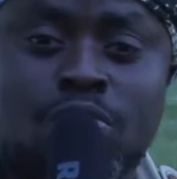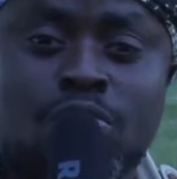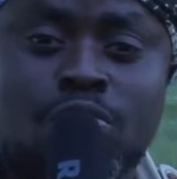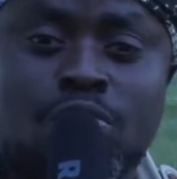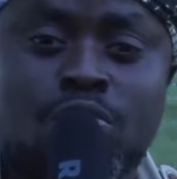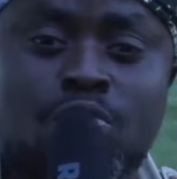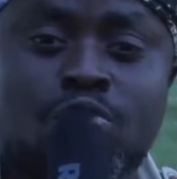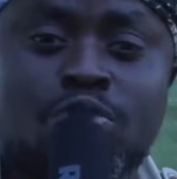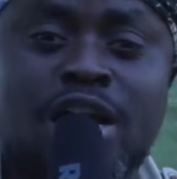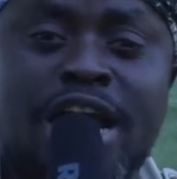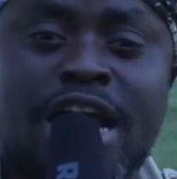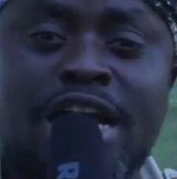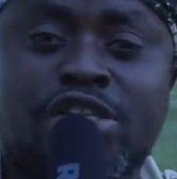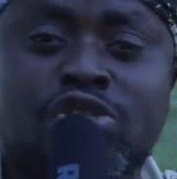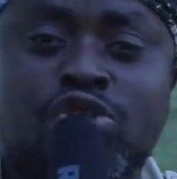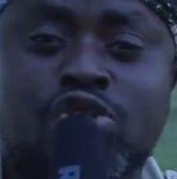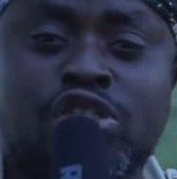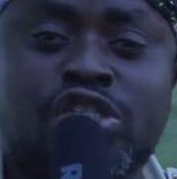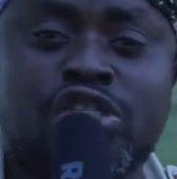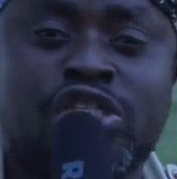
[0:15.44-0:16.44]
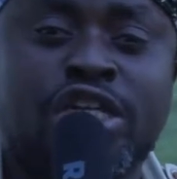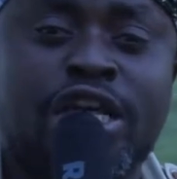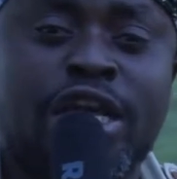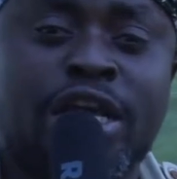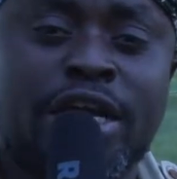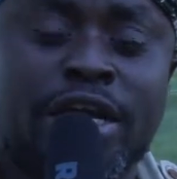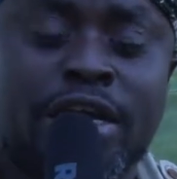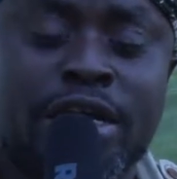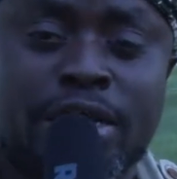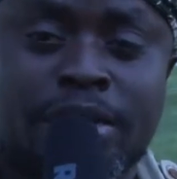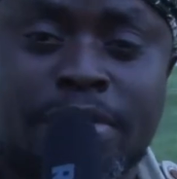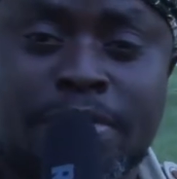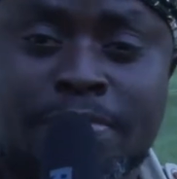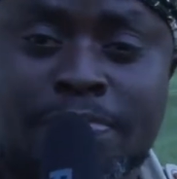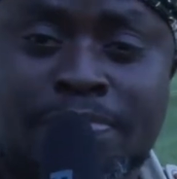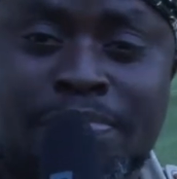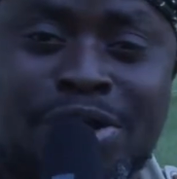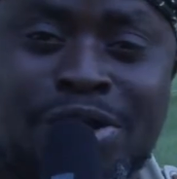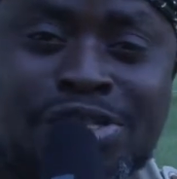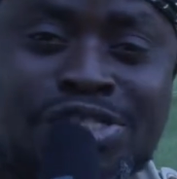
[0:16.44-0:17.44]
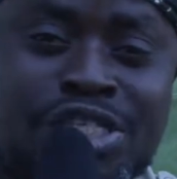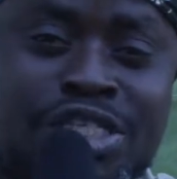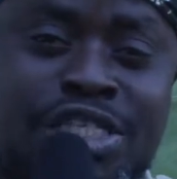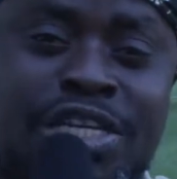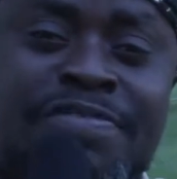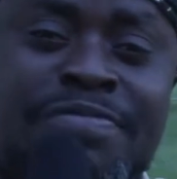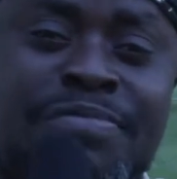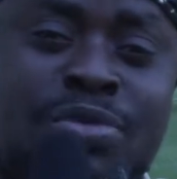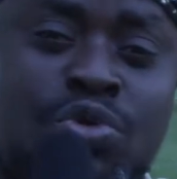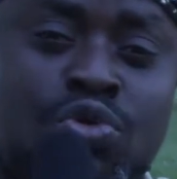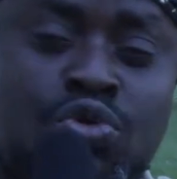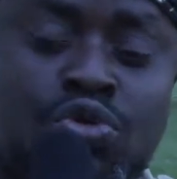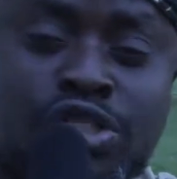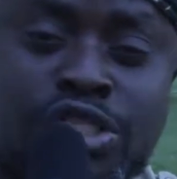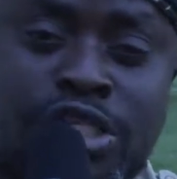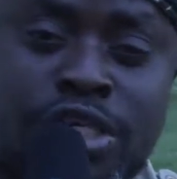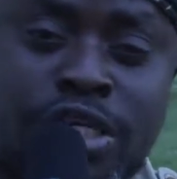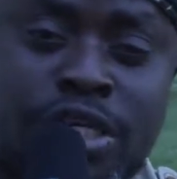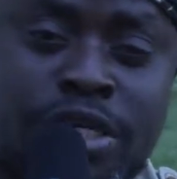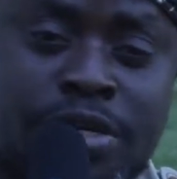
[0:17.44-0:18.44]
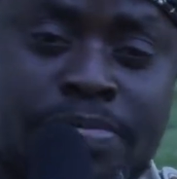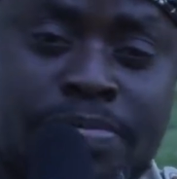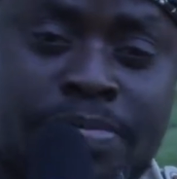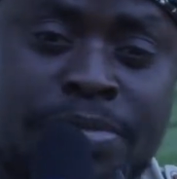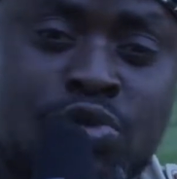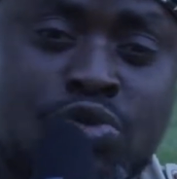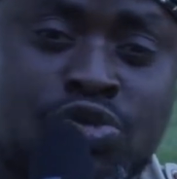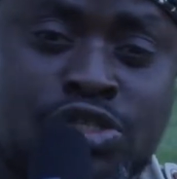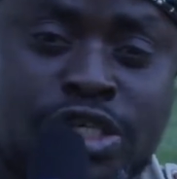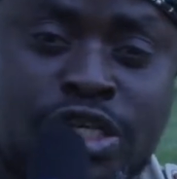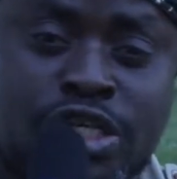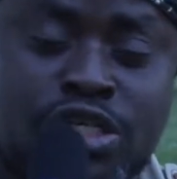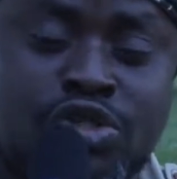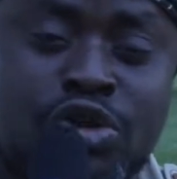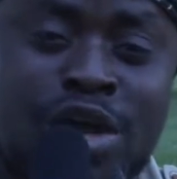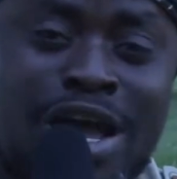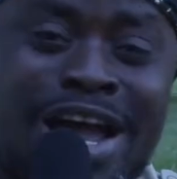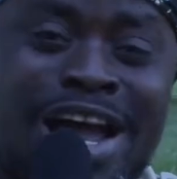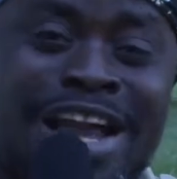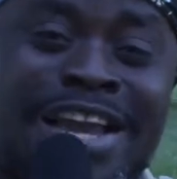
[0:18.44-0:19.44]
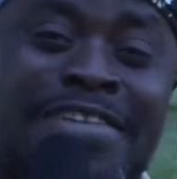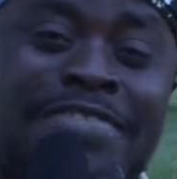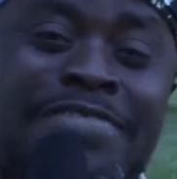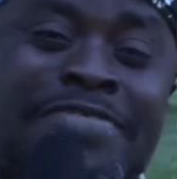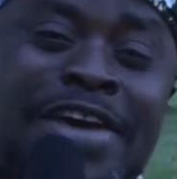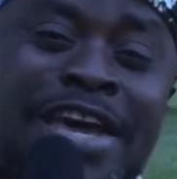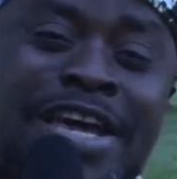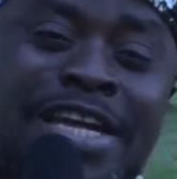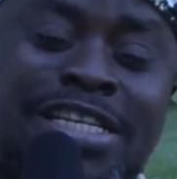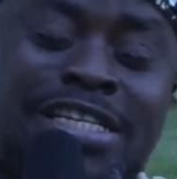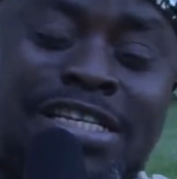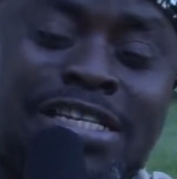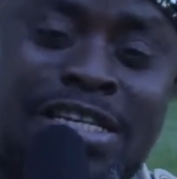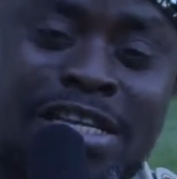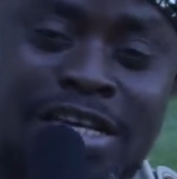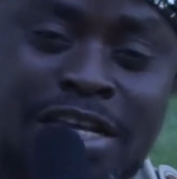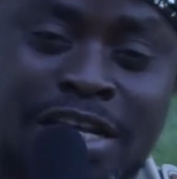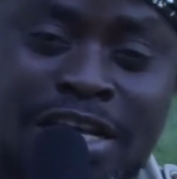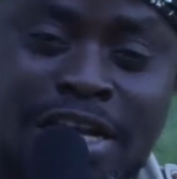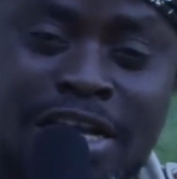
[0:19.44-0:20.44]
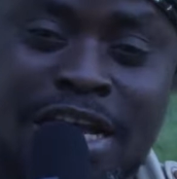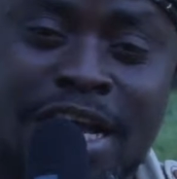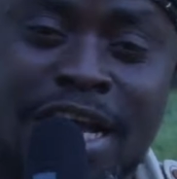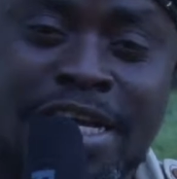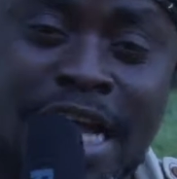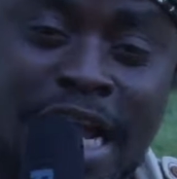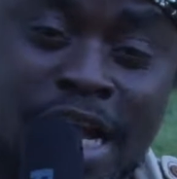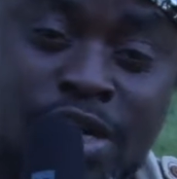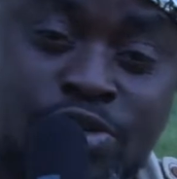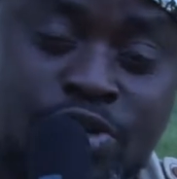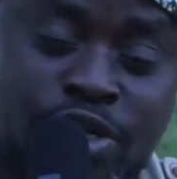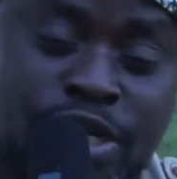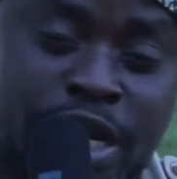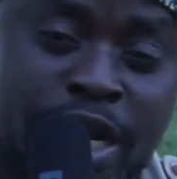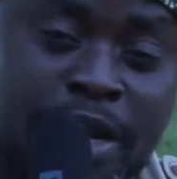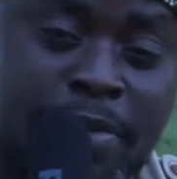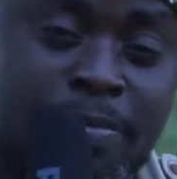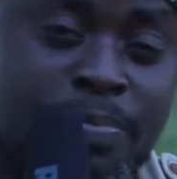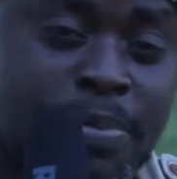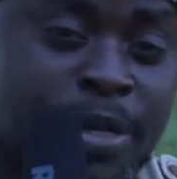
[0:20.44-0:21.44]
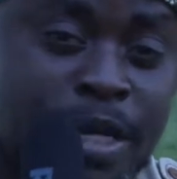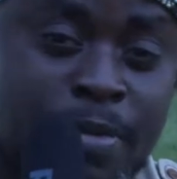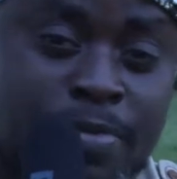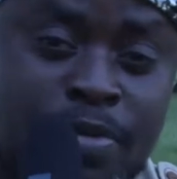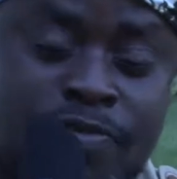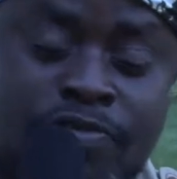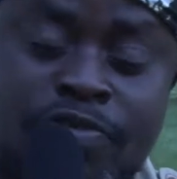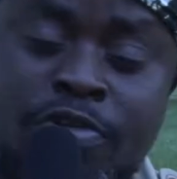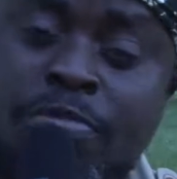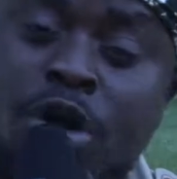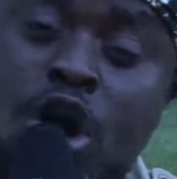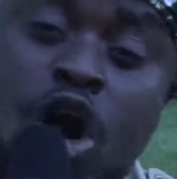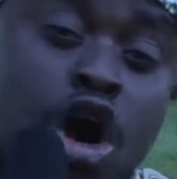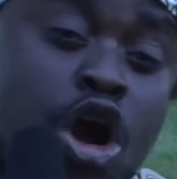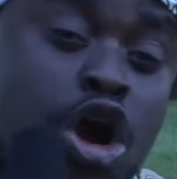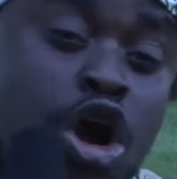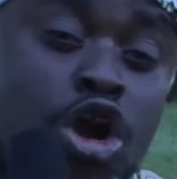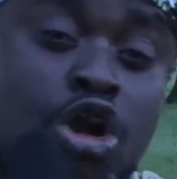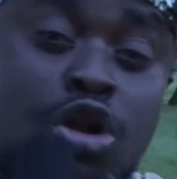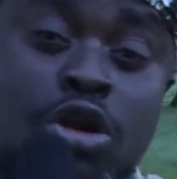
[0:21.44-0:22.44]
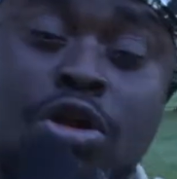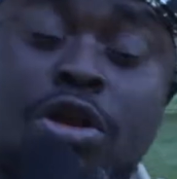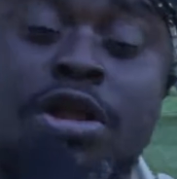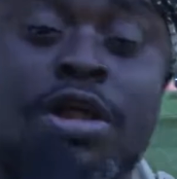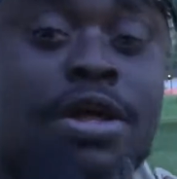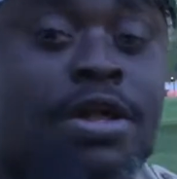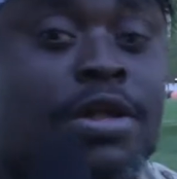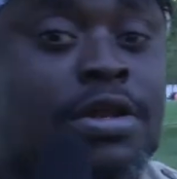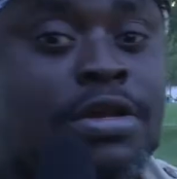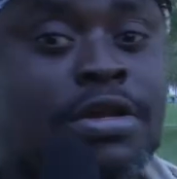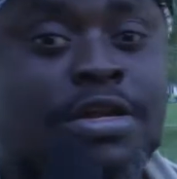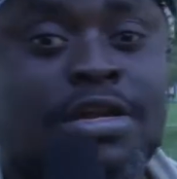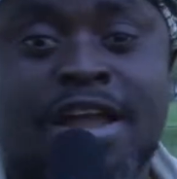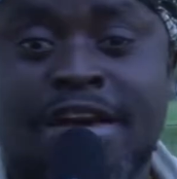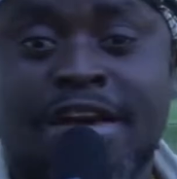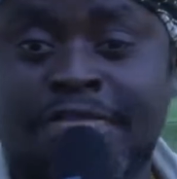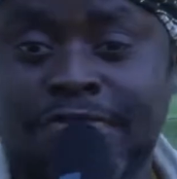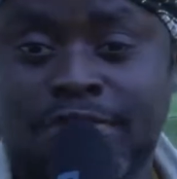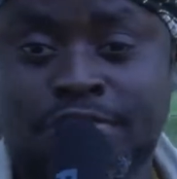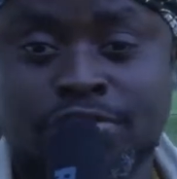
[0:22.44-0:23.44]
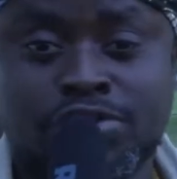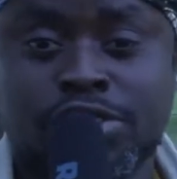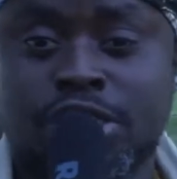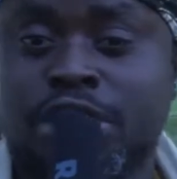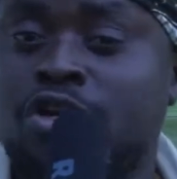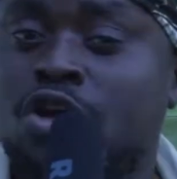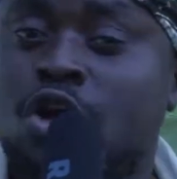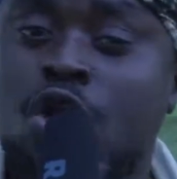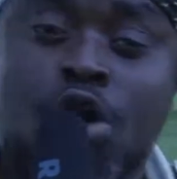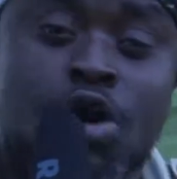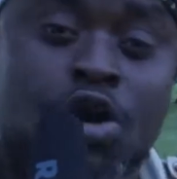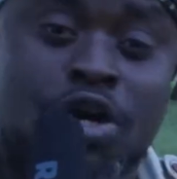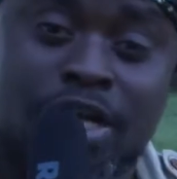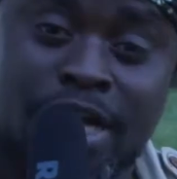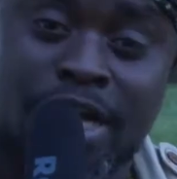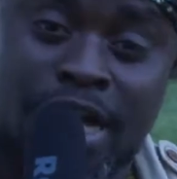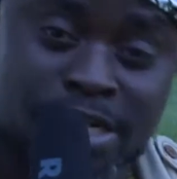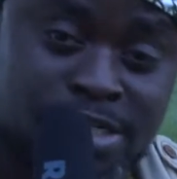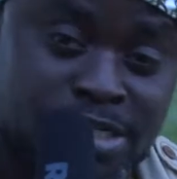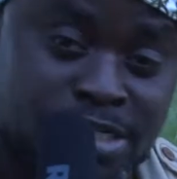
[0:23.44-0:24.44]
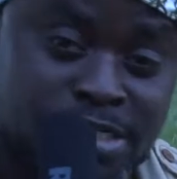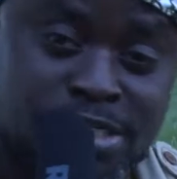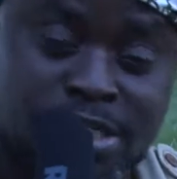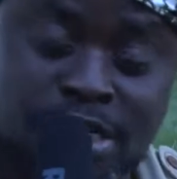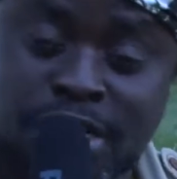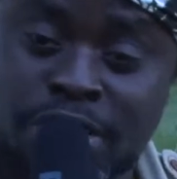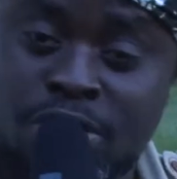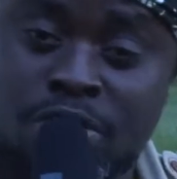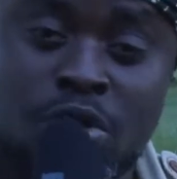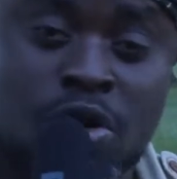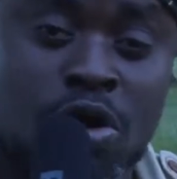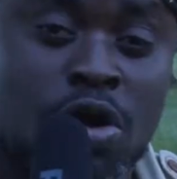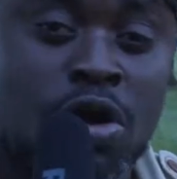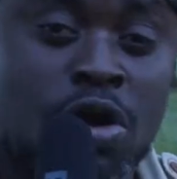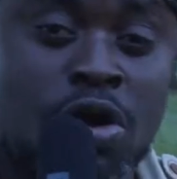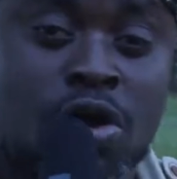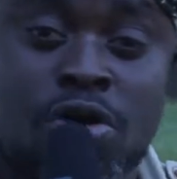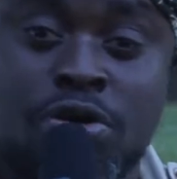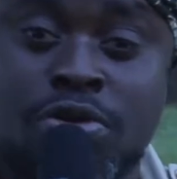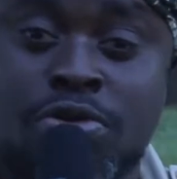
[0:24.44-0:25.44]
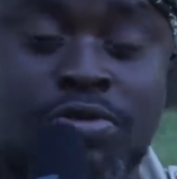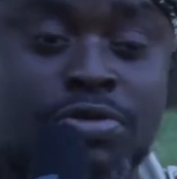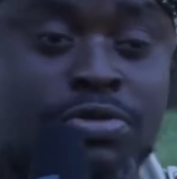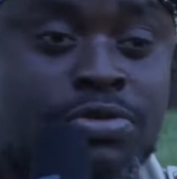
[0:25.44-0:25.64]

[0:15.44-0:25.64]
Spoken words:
who like to sing positive music to elevate and educate people from all levels and all classes and all